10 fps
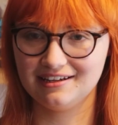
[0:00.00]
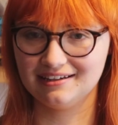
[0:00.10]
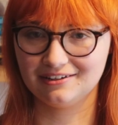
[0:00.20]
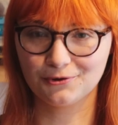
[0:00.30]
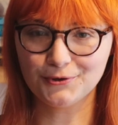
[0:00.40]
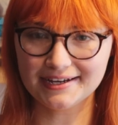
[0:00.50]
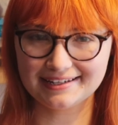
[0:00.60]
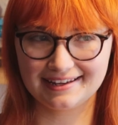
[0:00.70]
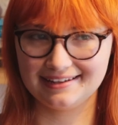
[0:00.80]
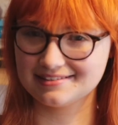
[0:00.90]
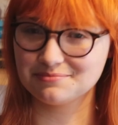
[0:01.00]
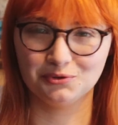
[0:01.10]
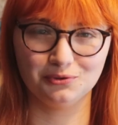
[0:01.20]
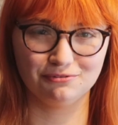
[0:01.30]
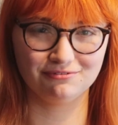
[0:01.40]
in quite a
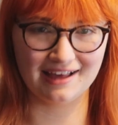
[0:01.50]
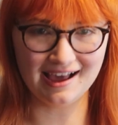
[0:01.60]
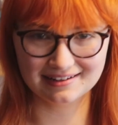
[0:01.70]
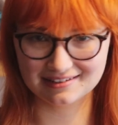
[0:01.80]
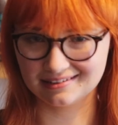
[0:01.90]
small flat.